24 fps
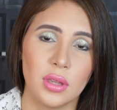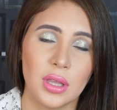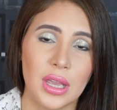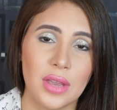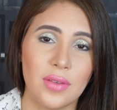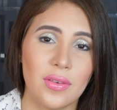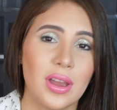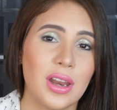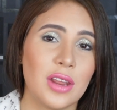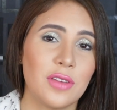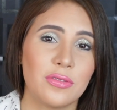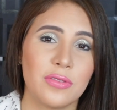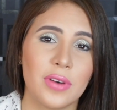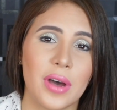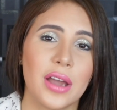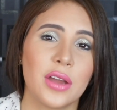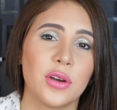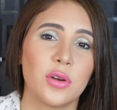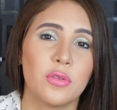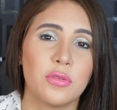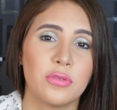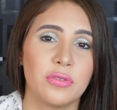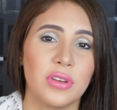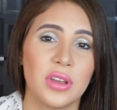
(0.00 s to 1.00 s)
if I
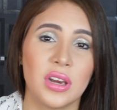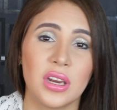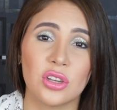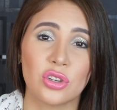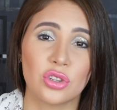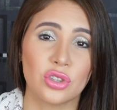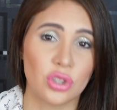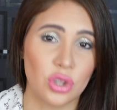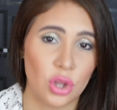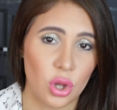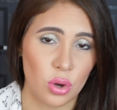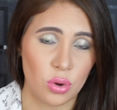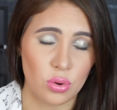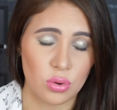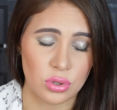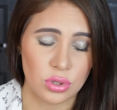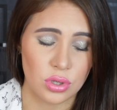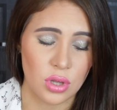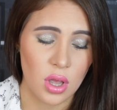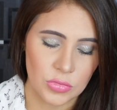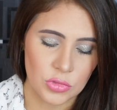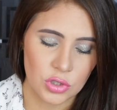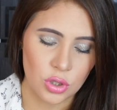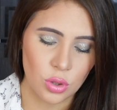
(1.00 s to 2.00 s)
don't finish
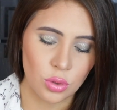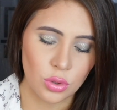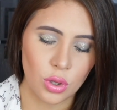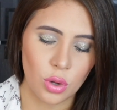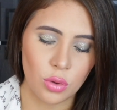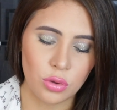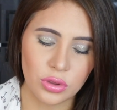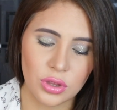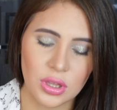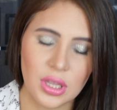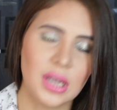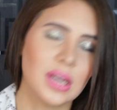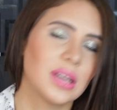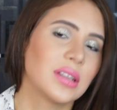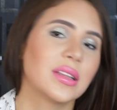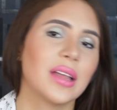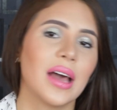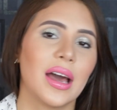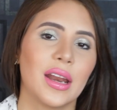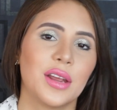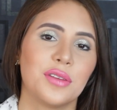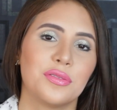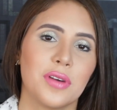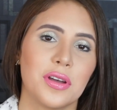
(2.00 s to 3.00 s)
those. So don't think
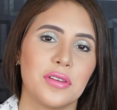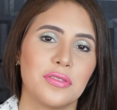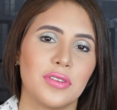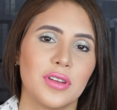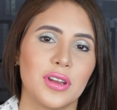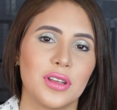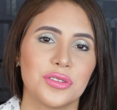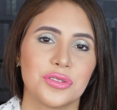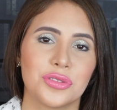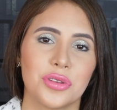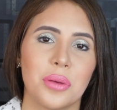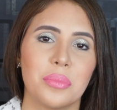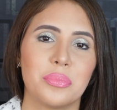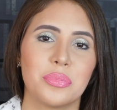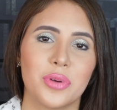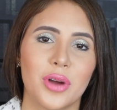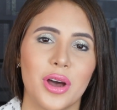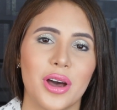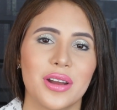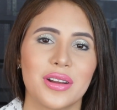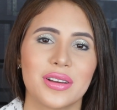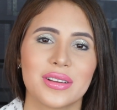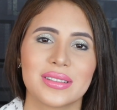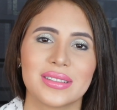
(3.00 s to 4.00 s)
that if I finish some
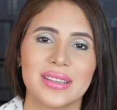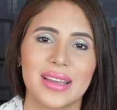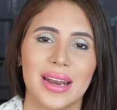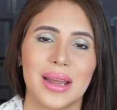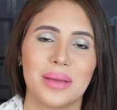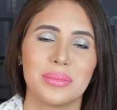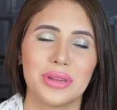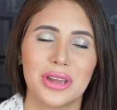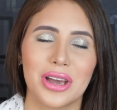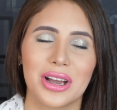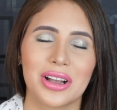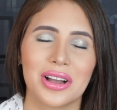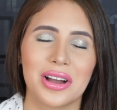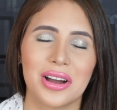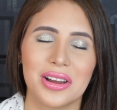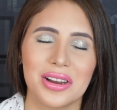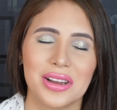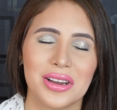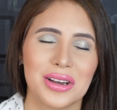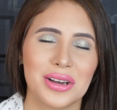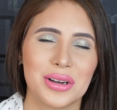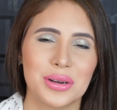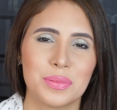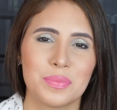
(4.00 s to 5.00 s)
products, then I'm not
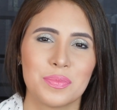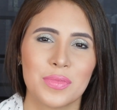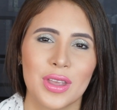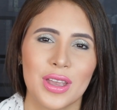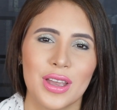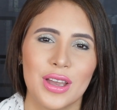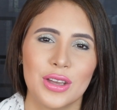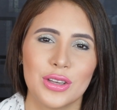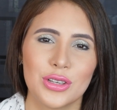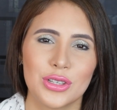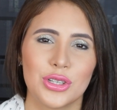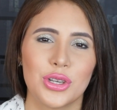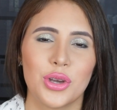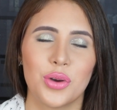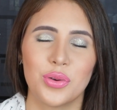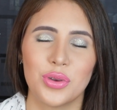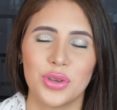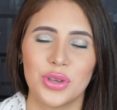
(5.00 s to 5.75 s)
gonna show